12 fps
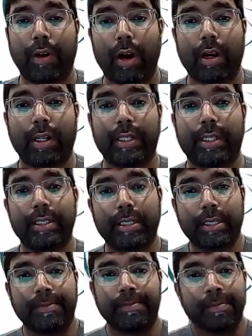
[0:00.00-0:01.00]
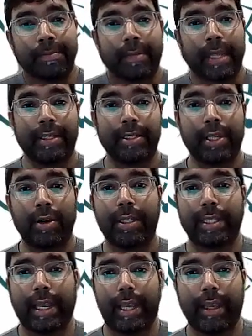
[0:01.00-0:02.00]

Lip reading: hardness. And so it's